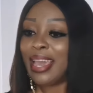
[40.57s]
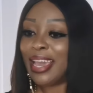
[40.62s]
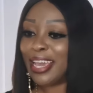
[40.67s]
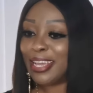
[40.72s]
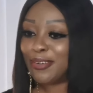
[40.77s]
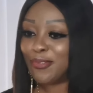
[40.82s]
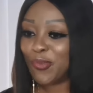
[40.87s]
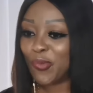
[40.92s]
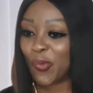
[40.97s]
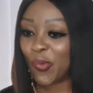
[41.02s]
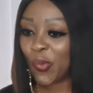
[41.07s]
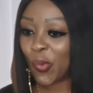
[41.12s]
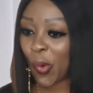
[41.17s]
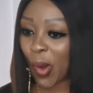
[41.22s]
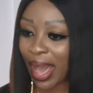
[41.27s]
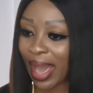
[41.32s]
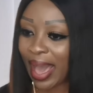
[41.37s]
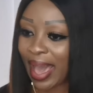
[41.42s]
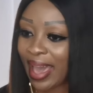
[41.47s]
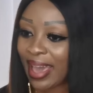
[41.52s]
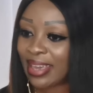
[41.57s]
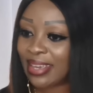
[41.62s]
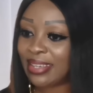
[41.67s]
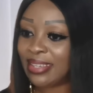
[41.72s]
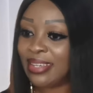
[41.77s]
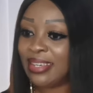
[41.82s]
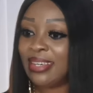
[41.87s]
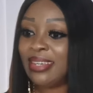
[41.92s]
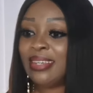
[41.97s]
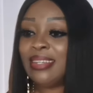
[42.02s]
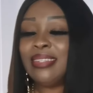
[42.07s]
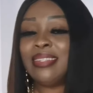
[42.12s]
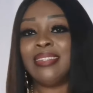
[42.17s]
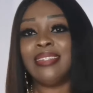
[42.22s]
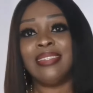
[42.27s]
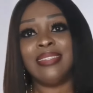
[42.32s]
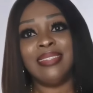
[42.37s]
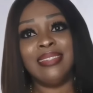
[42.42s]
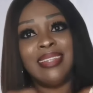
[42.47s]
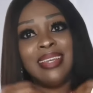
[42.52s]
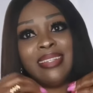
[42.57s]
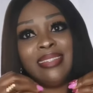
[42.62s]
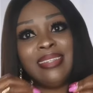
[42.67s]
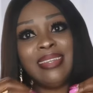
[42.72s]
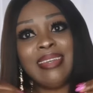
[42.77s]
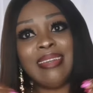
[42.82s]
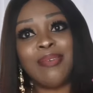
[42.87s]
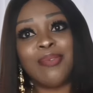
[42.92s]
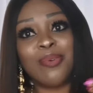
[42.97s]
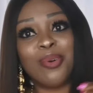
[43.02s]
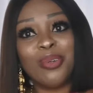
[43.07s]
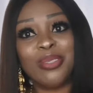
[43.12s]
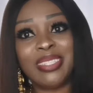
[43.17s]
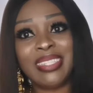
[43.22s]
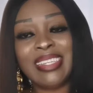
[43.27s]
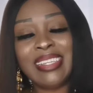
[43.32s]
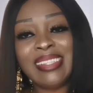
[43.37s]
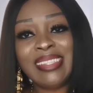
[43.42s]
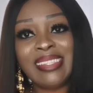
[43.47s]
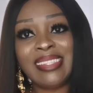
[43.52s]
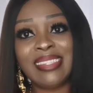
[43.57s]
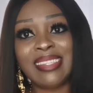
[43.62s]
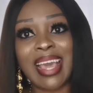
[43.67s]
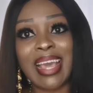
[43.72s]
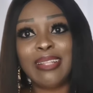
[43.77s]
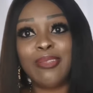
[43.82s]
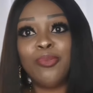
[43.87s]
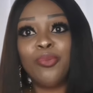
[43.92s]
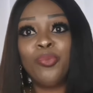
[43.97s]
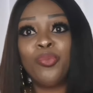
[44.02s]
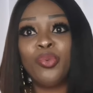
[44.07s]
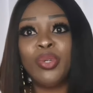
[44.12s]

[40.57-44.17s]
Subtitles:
and why they run inside.